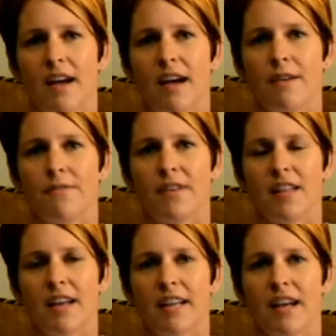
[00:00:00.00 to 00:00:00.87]
I feel
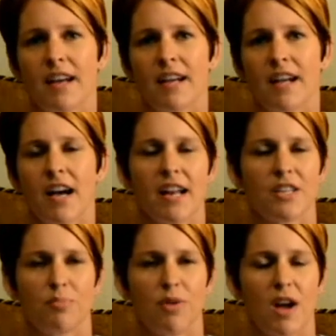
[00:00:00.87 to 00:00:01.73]
like God
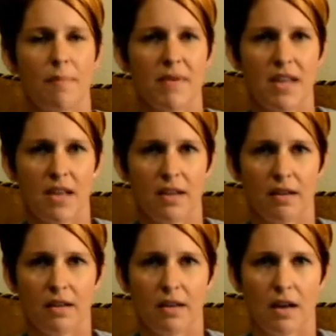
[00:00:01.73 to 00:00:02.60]
has brought me
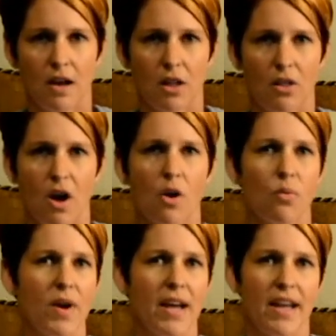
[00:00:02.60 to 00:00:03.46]
a
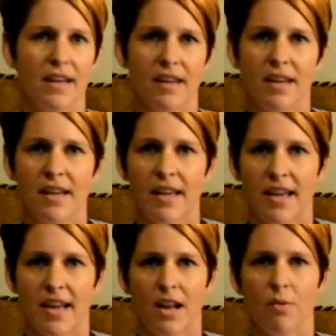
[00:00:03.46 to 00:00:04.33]
long way,
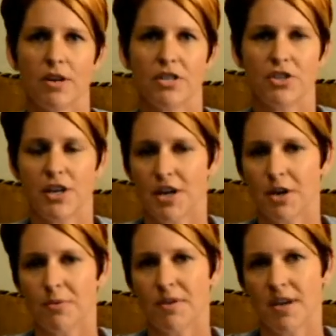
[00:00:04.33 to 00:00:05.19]
and I want to
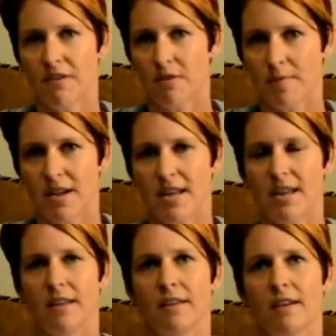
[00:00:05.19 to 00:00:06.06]
share with
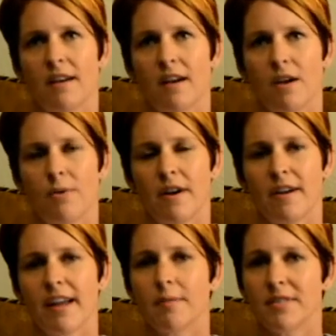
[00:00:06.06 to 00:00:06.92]
everybody where
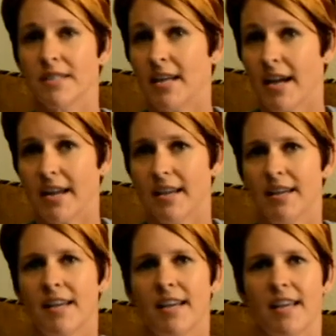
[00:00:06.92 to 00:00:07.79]
I am today
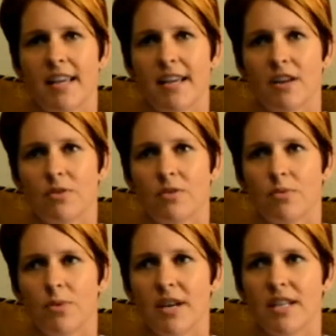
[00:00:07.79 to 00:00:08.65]
and
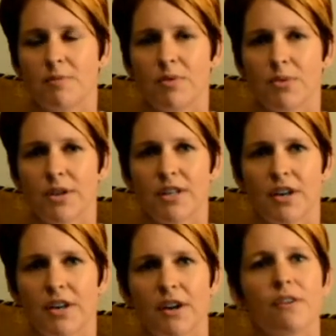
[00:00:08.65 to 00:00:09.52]
what he's been working
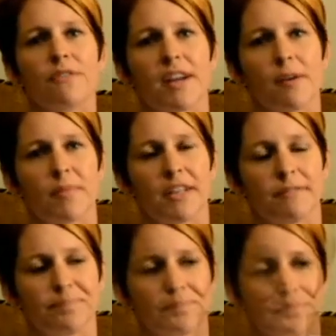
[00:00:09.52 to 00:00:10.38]
on in our family.
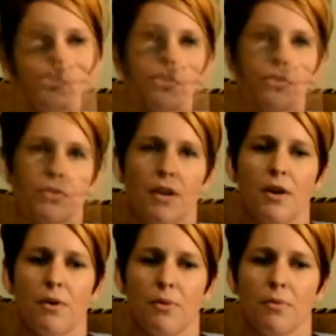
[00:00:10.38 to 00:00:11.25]

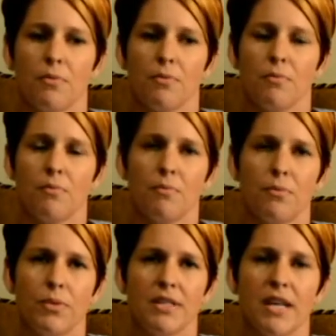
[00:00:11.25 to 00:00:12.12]
So
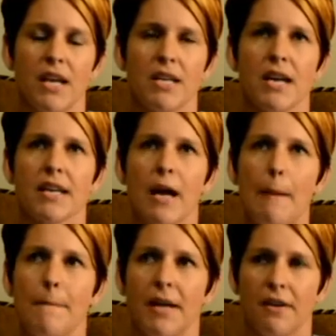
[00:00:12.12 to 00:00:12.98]
when Todd and I
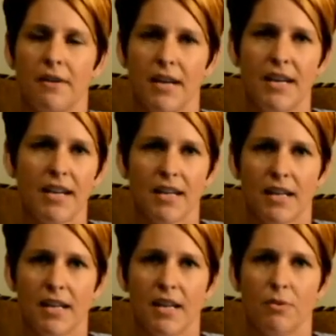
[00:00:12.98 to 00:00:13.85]
got married,
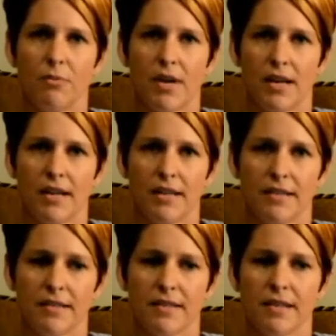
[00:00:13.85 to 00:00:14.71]
it
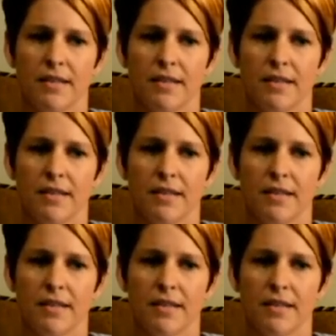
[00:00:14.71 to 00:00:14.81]
was